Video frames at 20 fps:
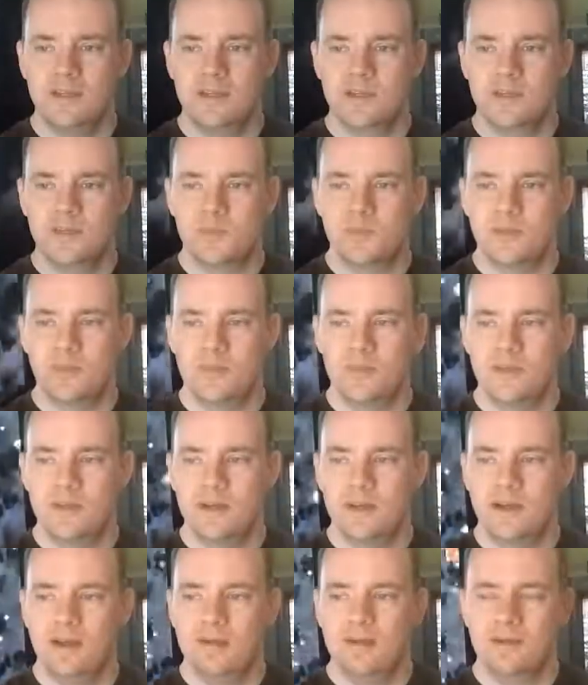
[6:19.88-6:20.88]
has
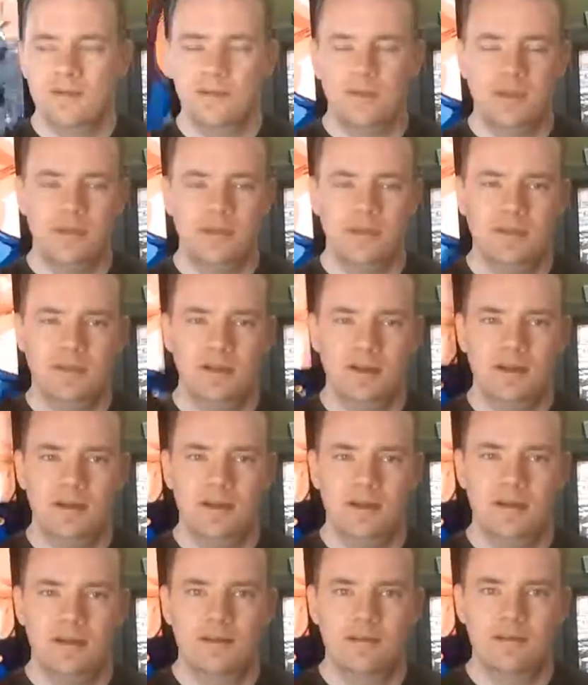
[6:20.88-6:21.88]
proven not to be
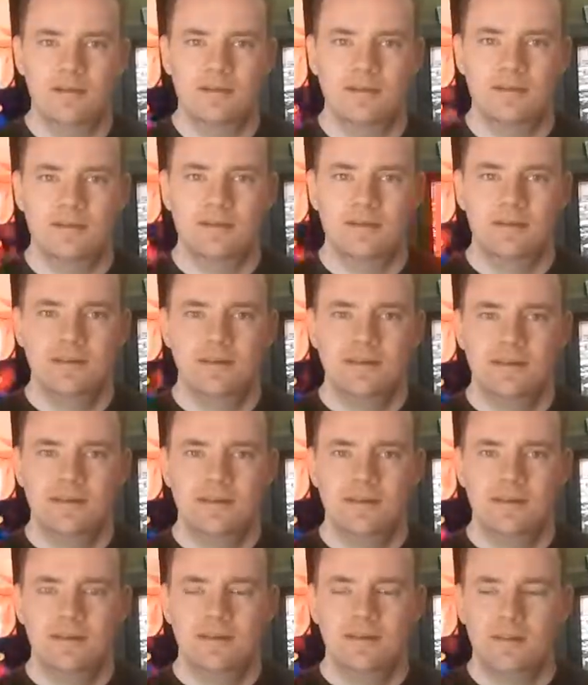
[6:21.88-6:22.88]

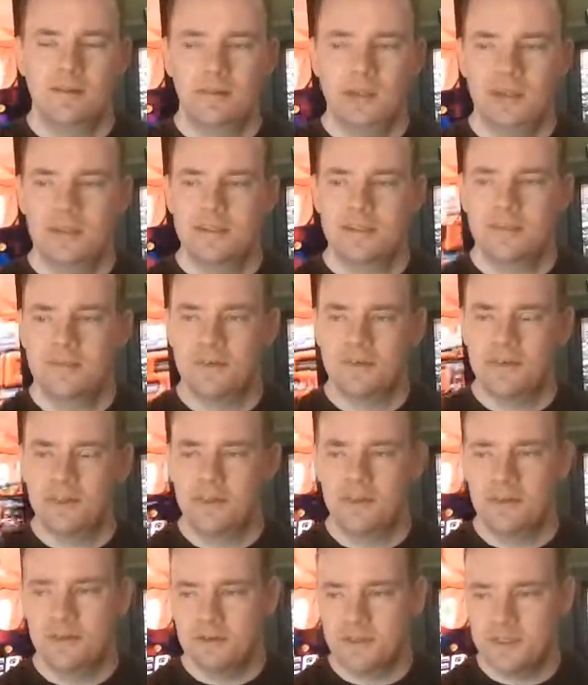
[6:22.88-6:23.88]
the best for the
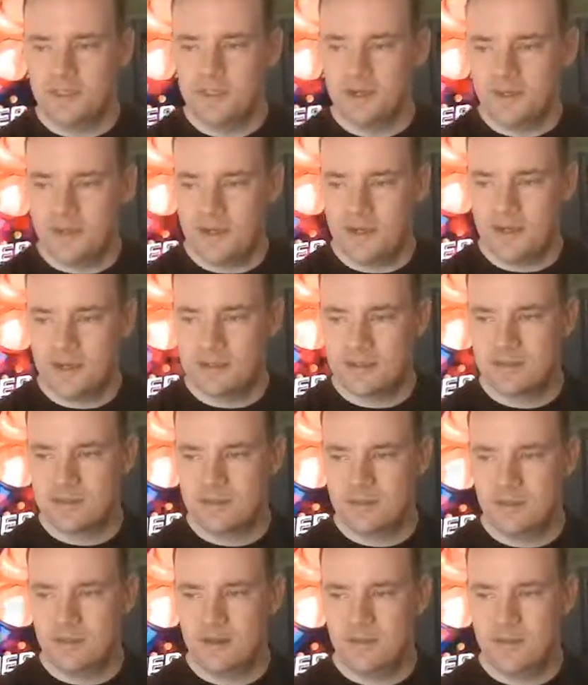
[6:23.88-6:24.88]
Neo Geo
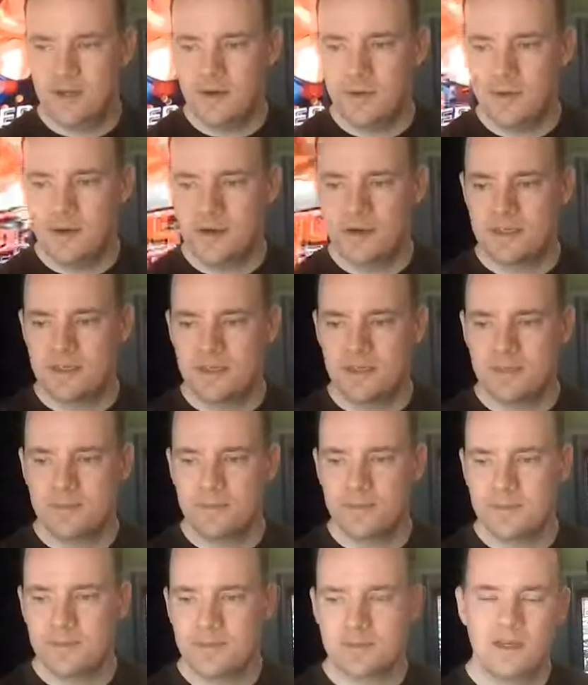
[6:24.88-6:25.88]
X. Here we are 6
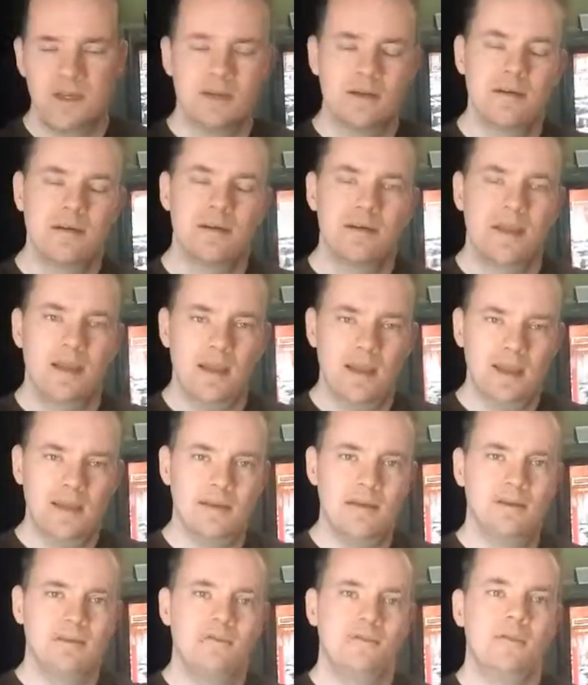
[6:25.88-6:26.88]
months later,
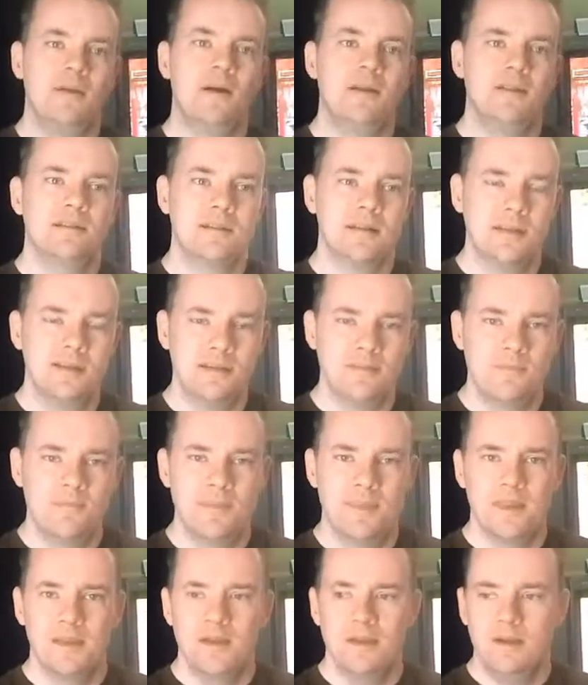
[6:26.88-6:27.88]
and finally
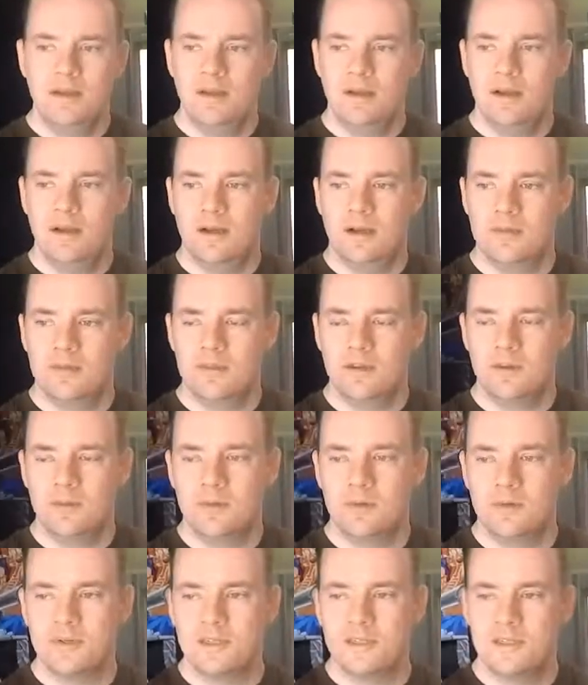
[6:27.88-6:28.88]

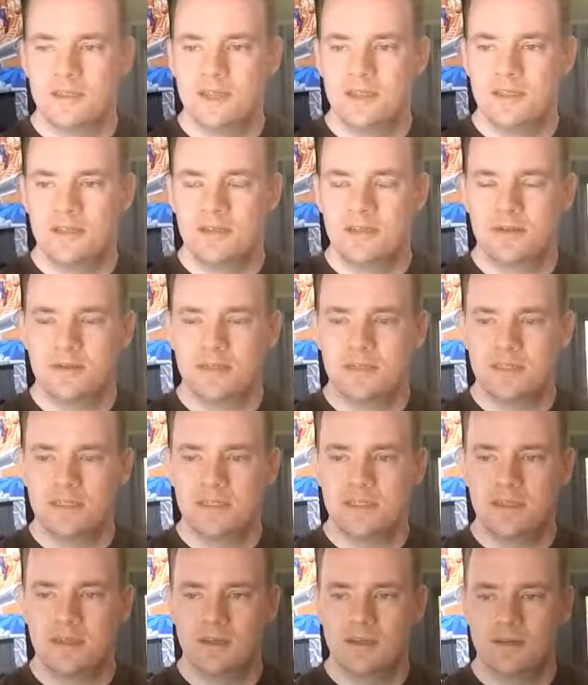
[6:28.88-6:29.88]
Tomo decides to
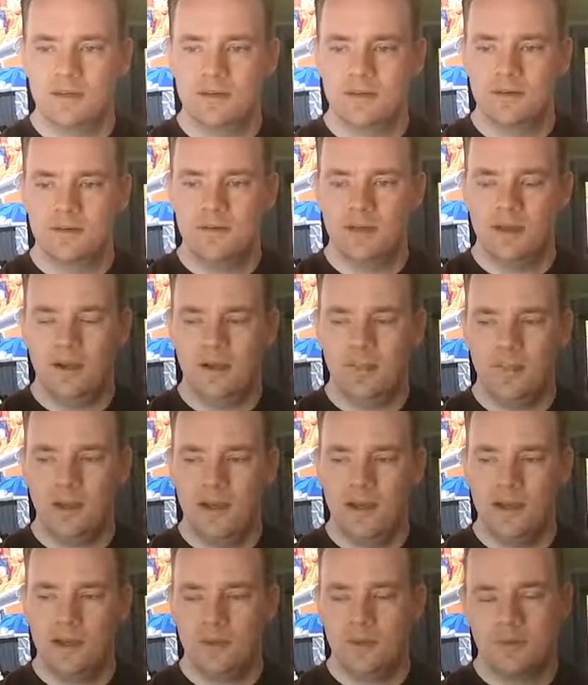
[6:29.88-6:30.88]
release another
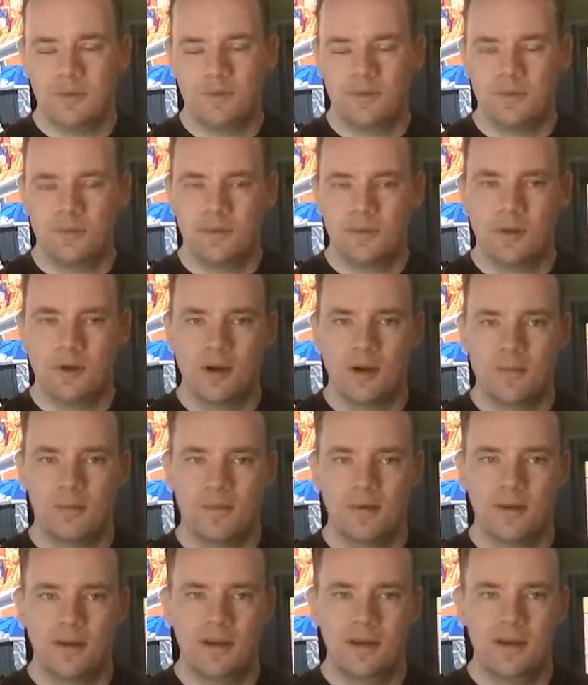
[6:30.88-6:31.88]
pack with a firmware
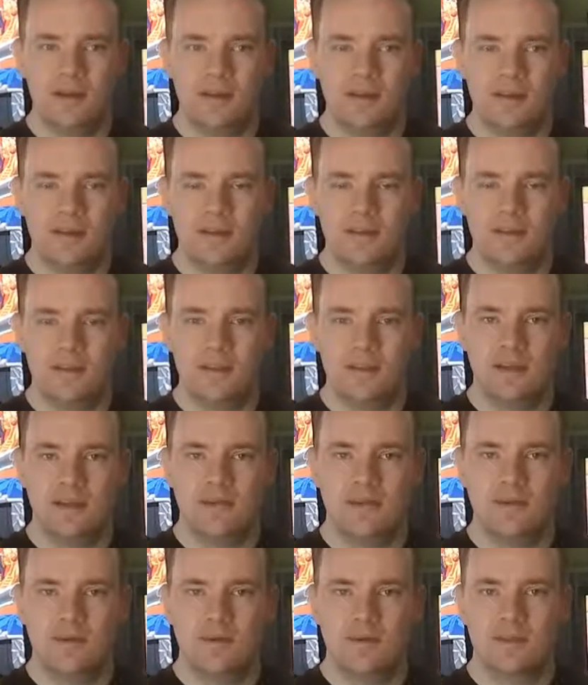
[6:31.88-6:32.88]
upgrade and everything.
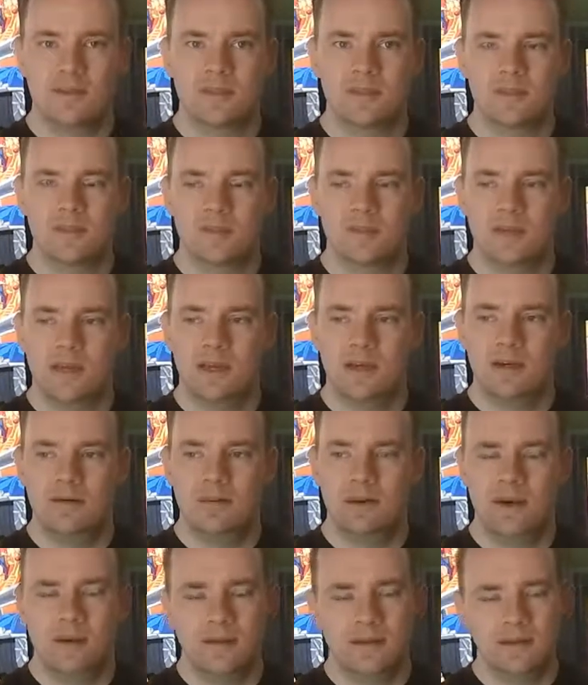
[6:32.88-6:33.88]
Everyone was so excited
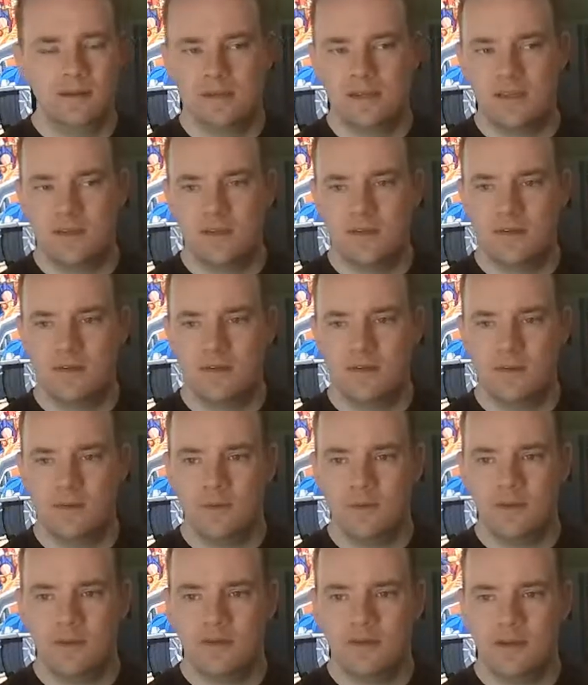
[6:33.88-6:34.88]
about it, seeing
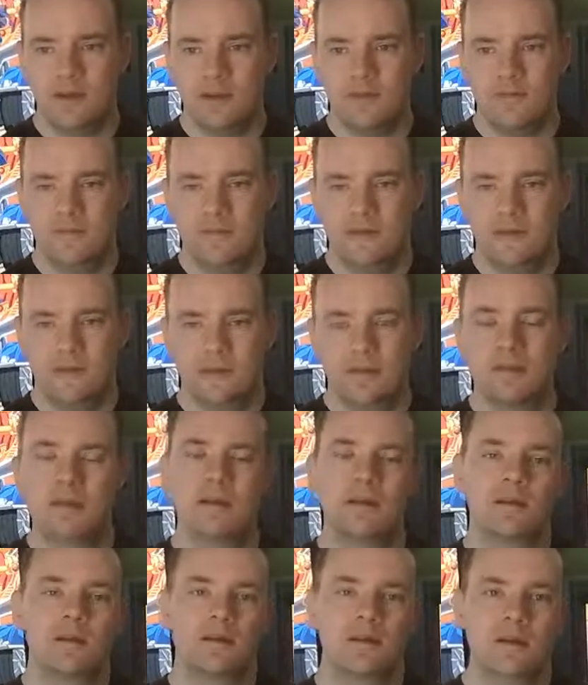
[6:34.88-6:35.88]
if it would fix all
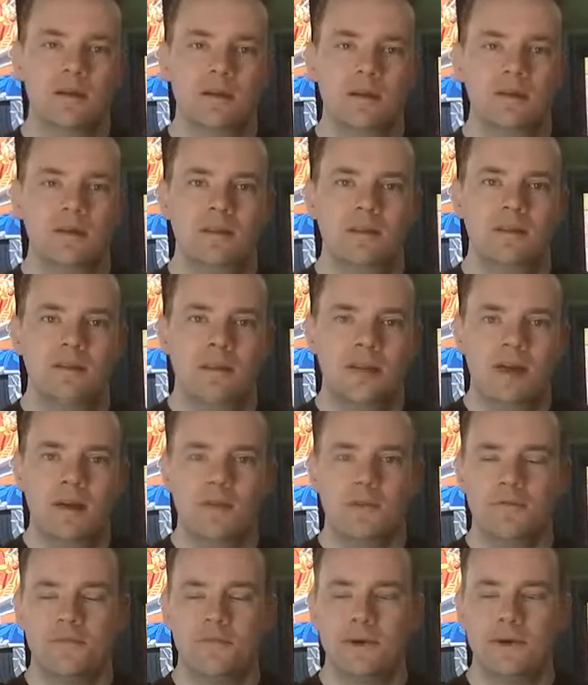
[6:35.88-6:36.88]
the
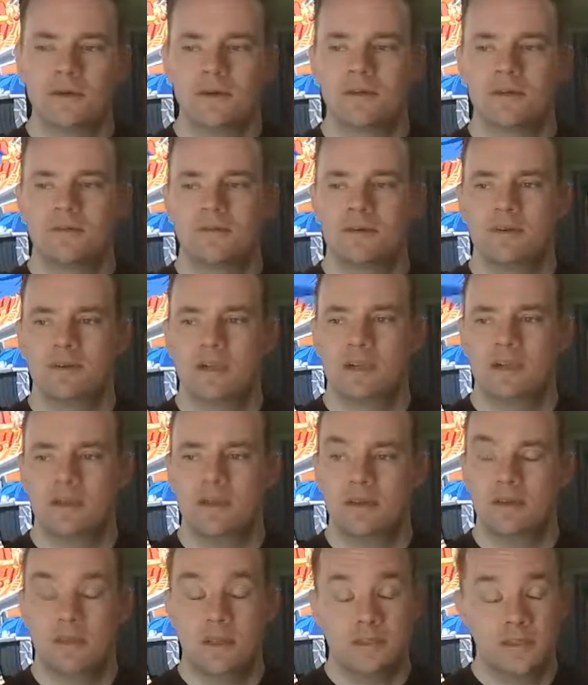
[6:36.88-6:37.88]
downfalls of it, like
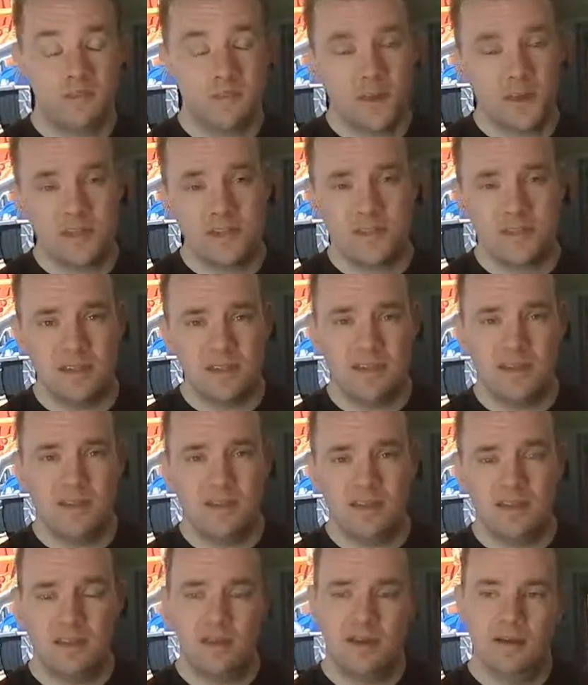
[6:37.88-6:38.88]
especially
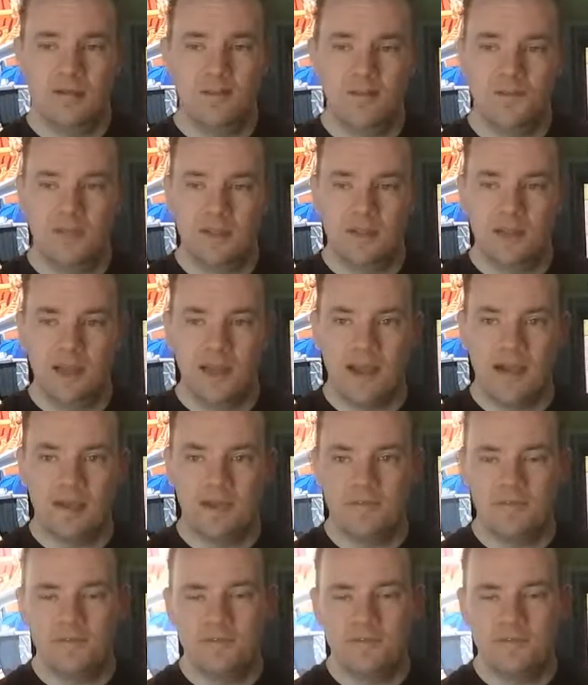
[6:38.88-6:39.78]
the lack of